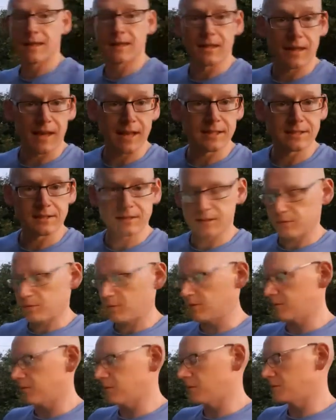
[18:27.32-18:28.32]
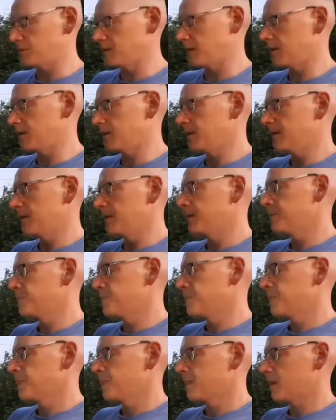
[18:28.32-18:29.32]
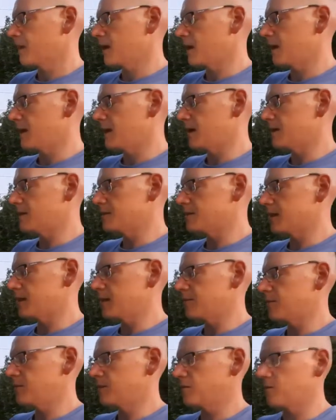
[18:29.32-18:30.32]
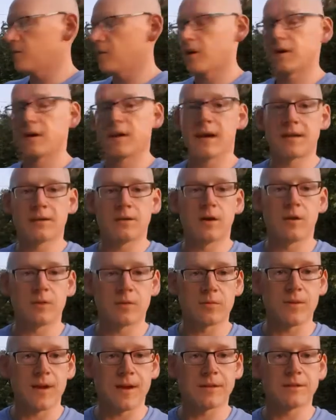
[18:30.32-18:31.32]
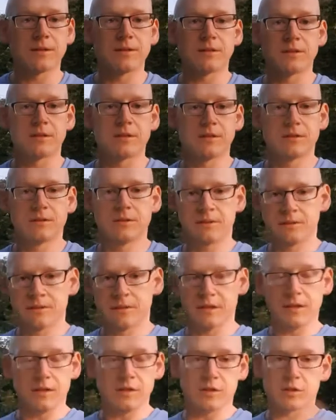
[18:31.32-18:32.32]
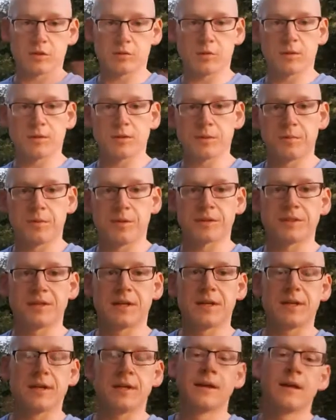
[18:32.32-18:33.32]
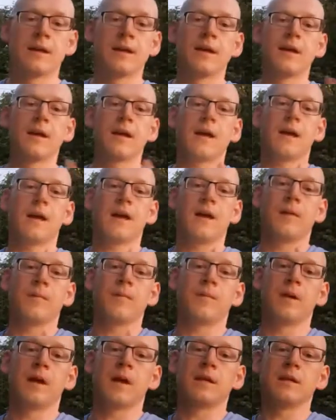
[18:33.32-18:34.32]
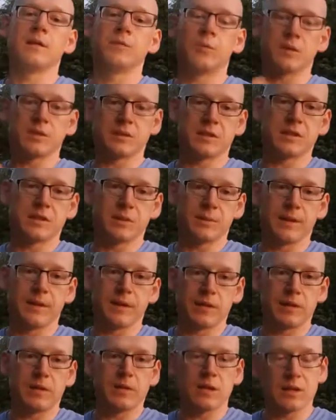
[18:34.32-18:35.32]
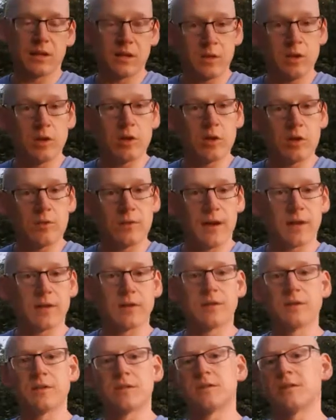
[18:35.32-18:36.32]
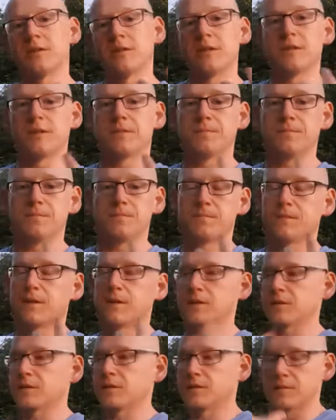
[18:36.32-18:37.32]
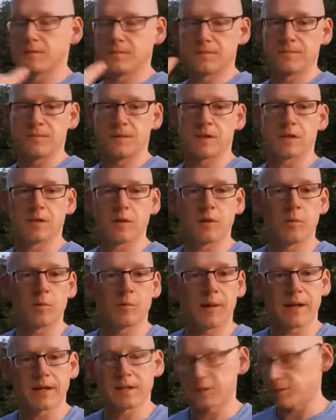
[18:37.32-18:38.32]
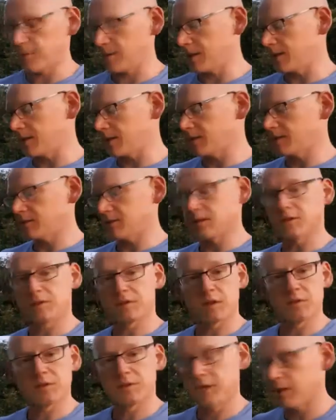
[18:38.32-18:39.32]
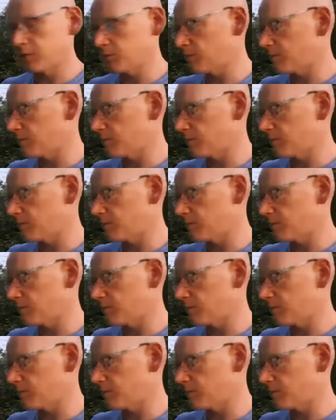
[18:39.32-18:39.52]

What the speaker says: The last thing worth noting is if you've got an ad hoc record that you just want to put in, and you want it to be included in your records, so you can come back to it and it's associated